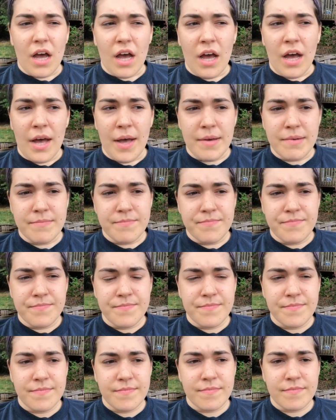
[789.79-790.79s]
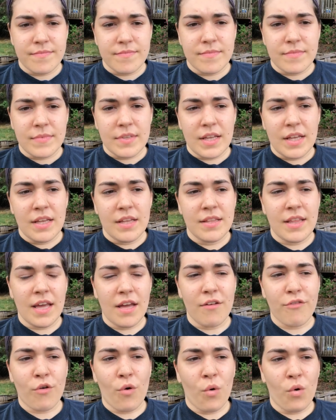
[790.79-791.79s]
Um,
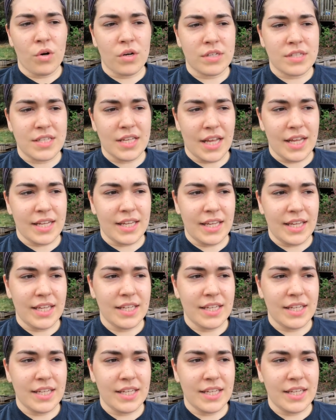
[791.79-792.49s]
they, of course, like,